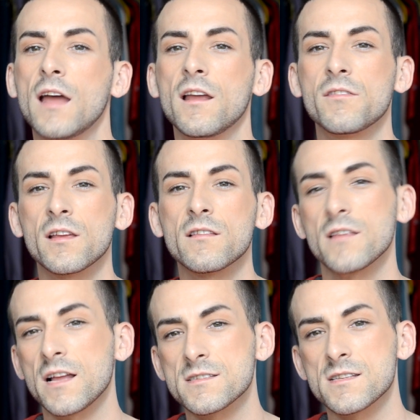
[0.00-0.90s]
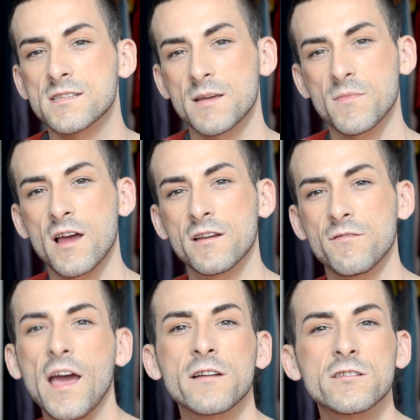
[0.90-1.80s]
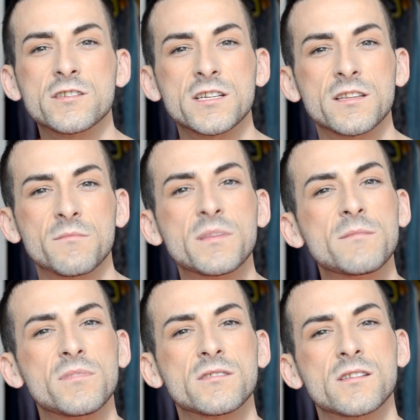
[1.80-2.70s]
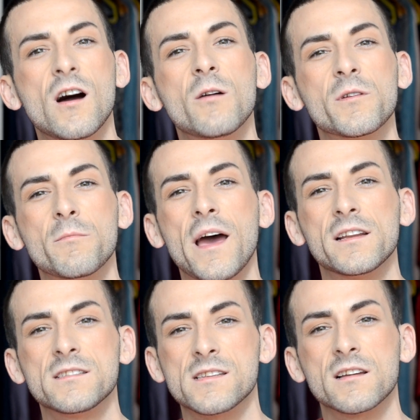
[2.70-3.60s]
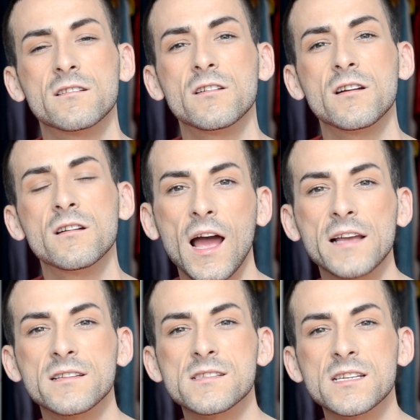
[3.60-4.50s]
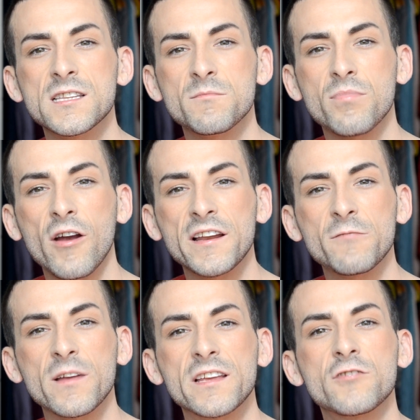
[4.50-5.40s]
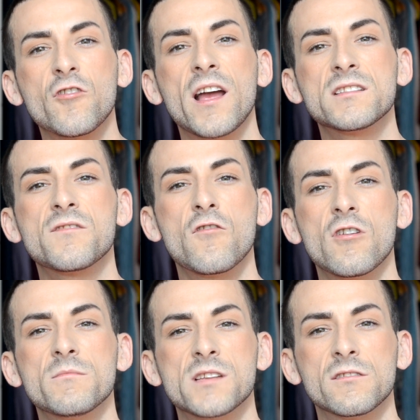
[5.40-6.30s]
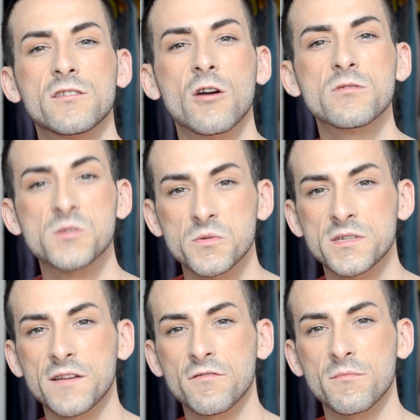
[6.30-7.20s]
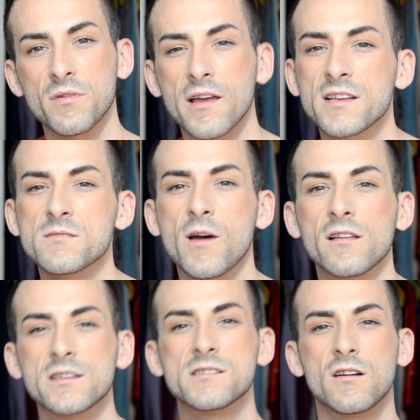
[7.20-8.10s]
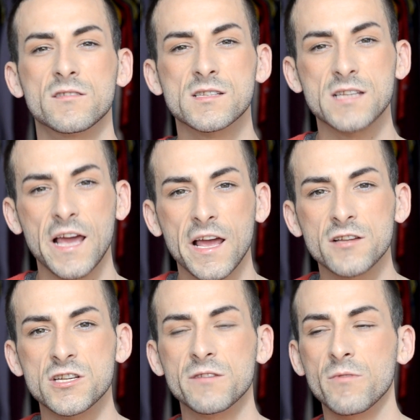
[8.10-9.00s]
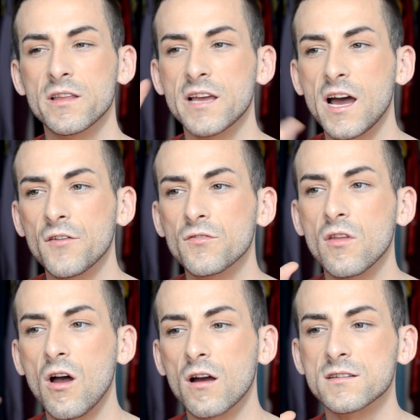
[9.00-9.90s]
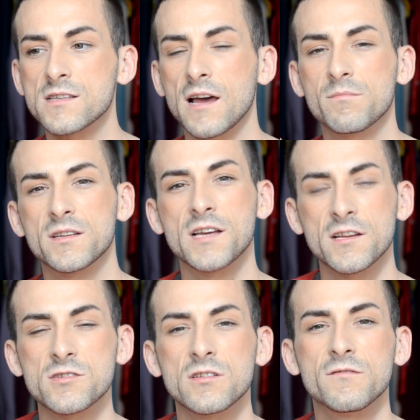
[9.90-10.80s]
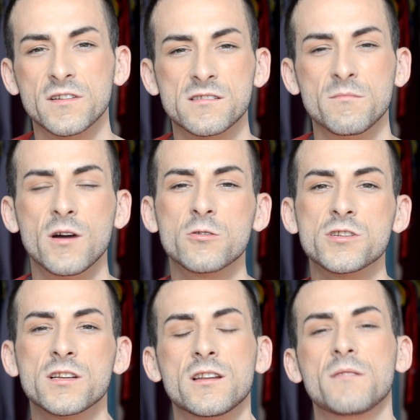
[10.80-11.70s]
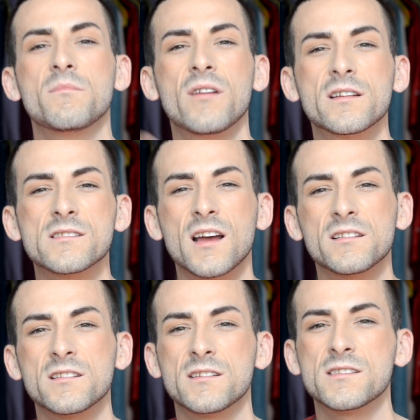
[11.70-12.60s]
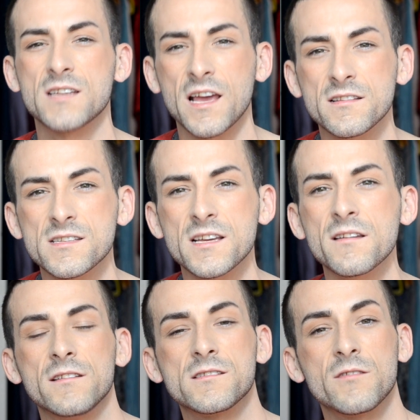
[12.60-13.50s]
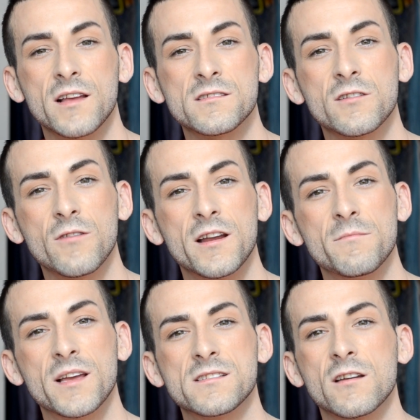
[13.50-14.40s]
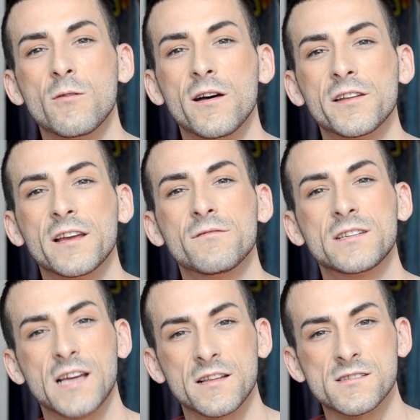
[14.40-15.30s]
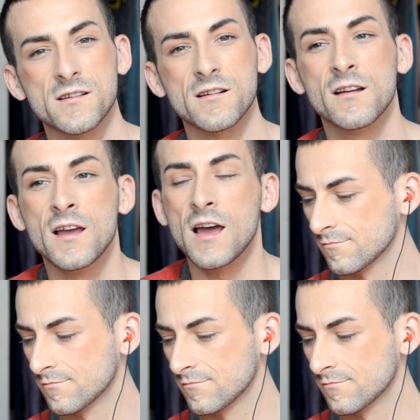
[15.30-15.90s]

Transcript: And I think that that's the same kind of energy that people saw with Maddie Ziegler. I can see that Brady really transforms and goes to a different place while he's on stage. He really unlocks that potential of his emotion and brings that to his dancing. So that's a great, amazing quality of a dancer.